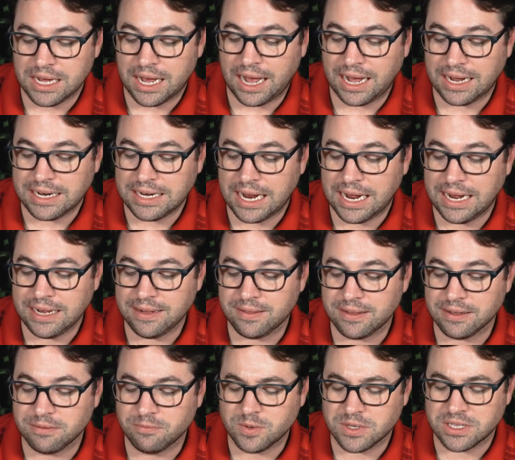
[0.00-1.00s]
I hate
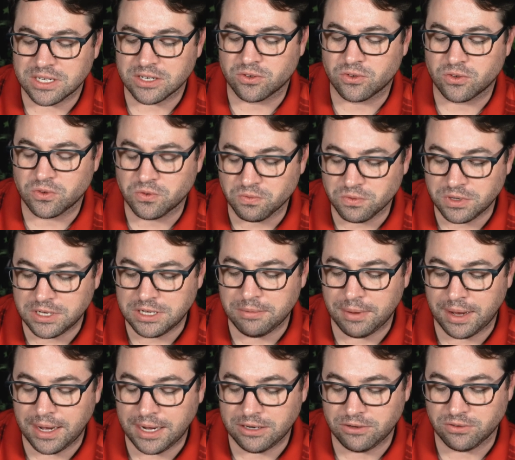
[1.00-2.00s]
them with
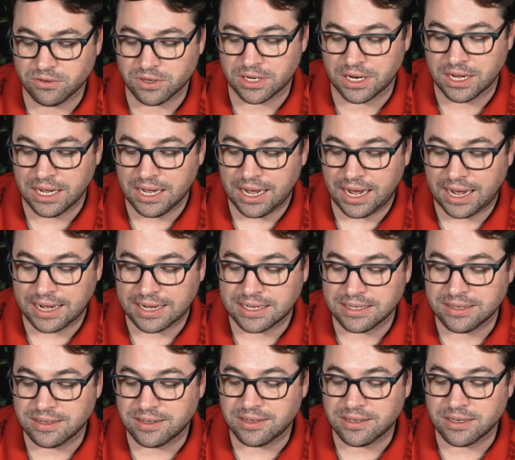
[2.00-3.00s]
extreme hatred. I
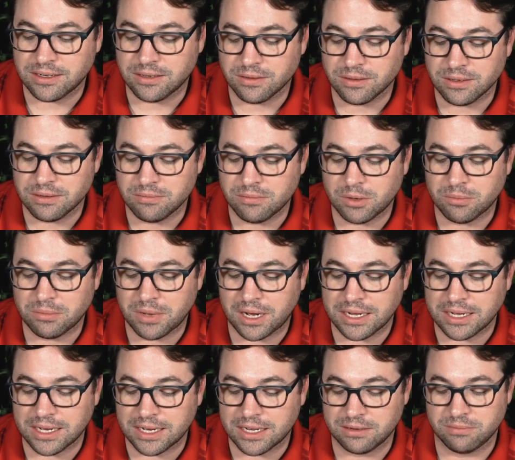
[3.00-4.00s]
consider them
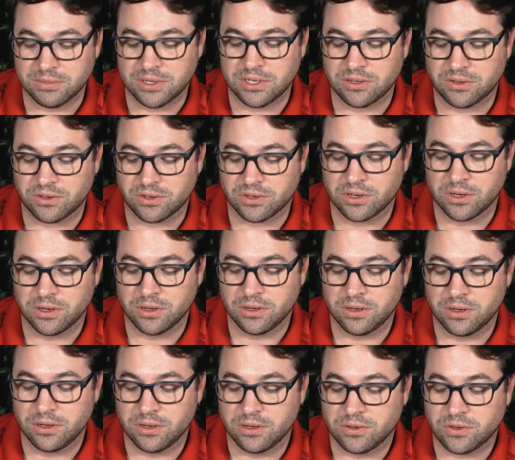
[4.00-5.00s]
my enemies.
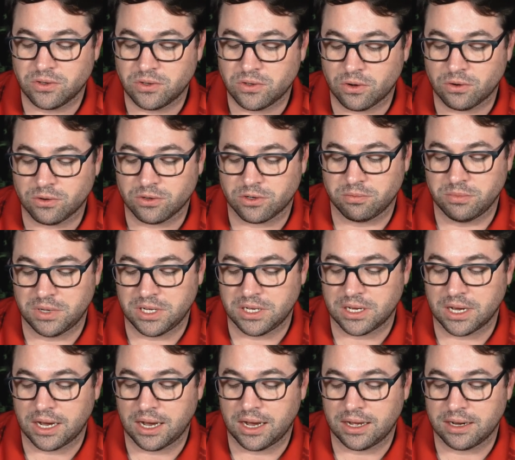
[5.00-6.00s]
Search me,
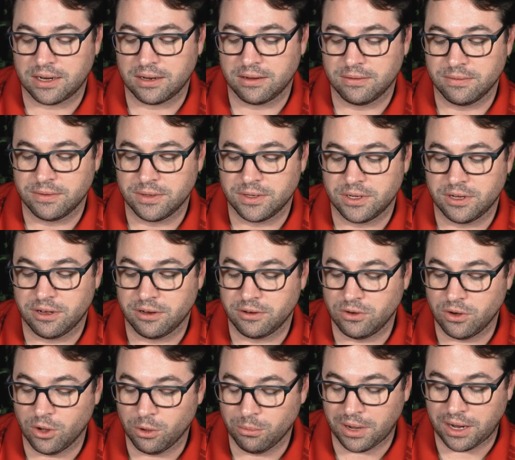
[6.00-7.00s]
God,
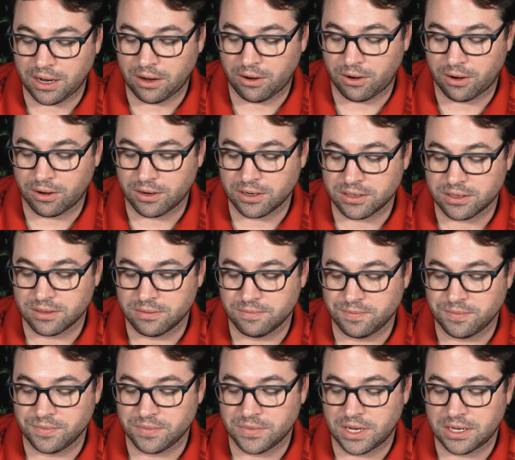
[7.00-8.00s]
and know my heart.
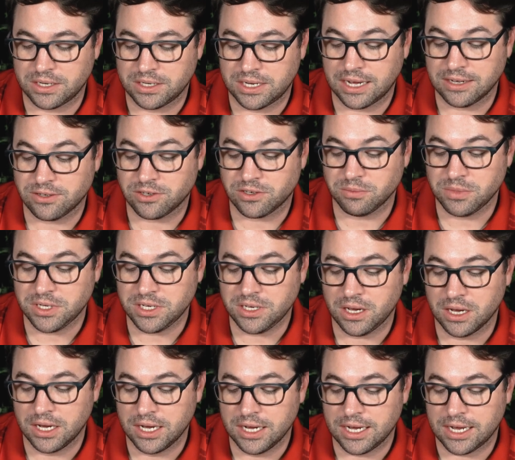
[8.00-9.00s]
Test
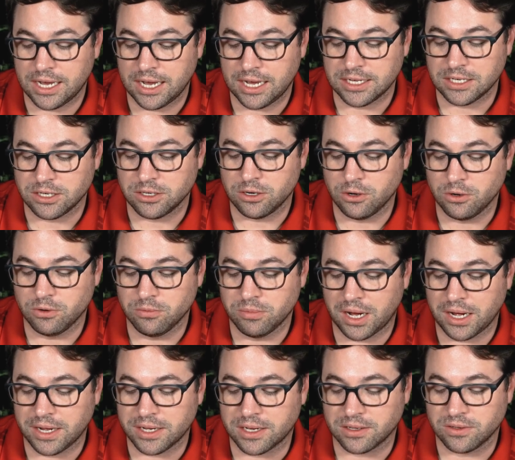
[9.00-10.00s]
me and know
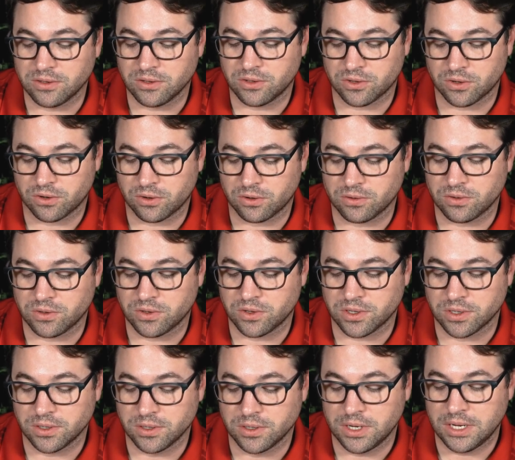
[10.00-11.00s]
my
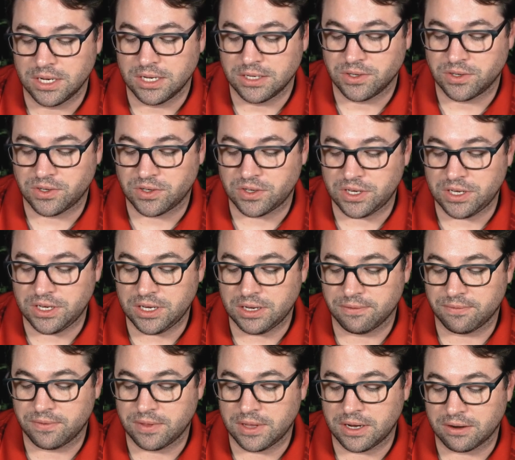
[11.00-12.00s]
concerns. See
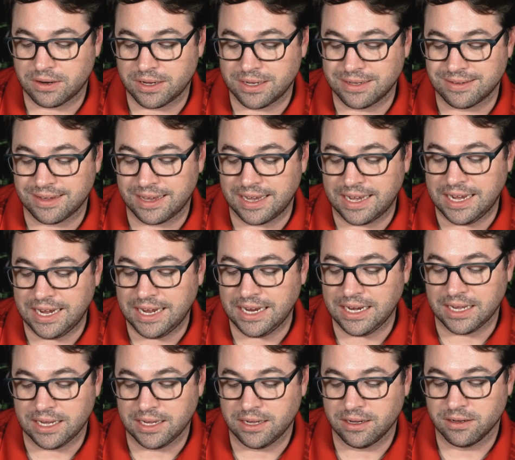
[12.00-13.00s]
if there is
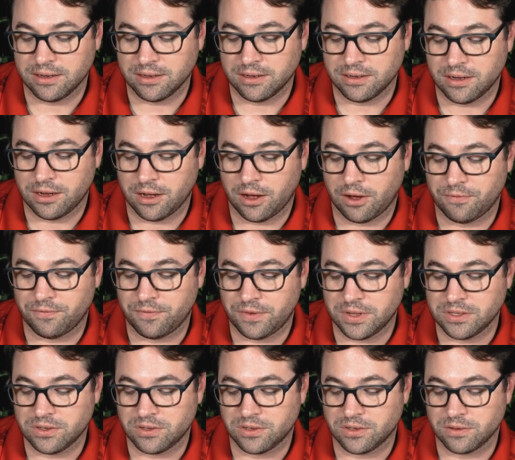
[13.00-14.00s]
any
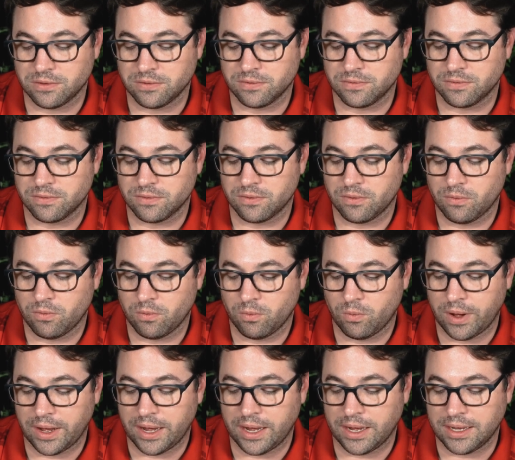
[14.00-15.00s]
offensive
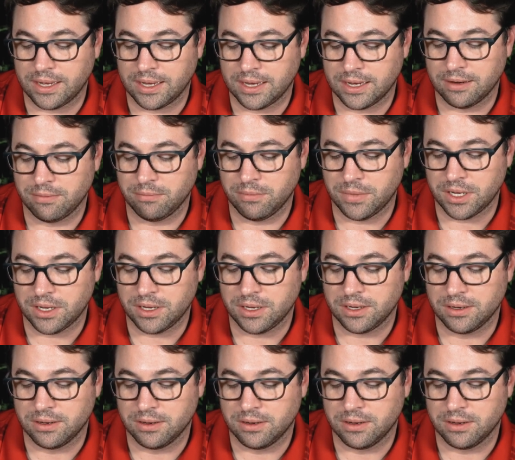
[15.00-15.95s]
way in me.